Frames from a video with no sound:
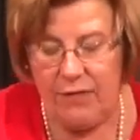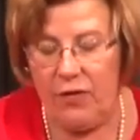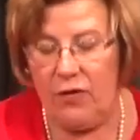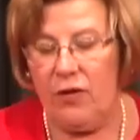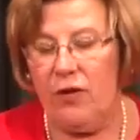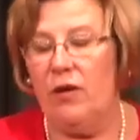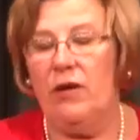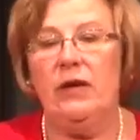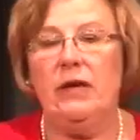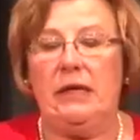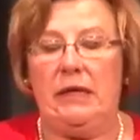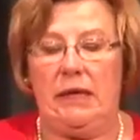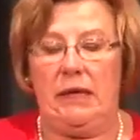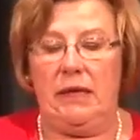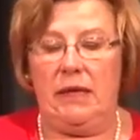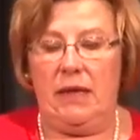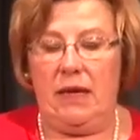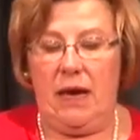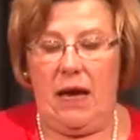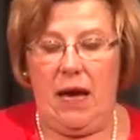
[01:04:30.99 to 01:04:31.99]
her
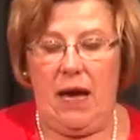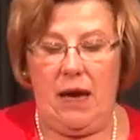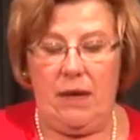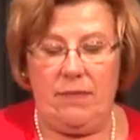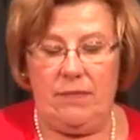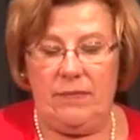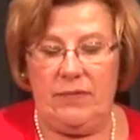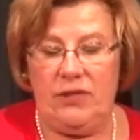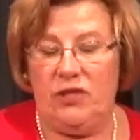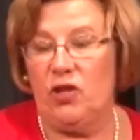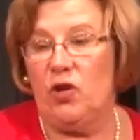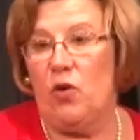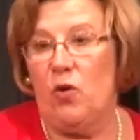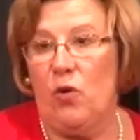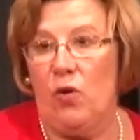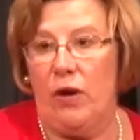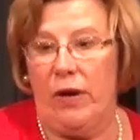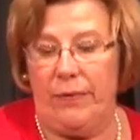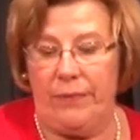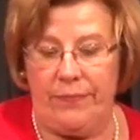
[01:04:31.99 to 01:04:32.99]

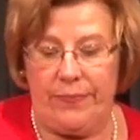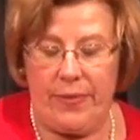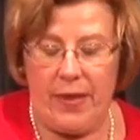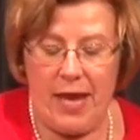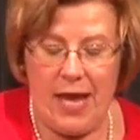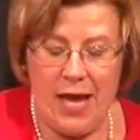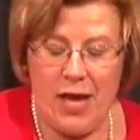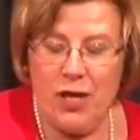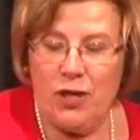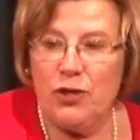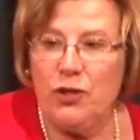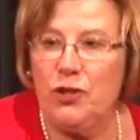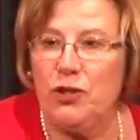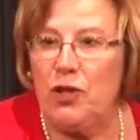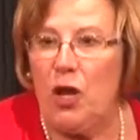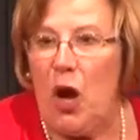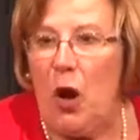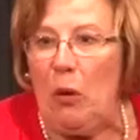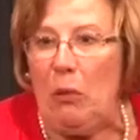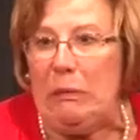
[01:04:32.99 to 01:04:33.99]
decor.
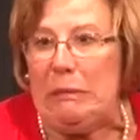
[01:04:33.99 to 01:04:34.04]
So,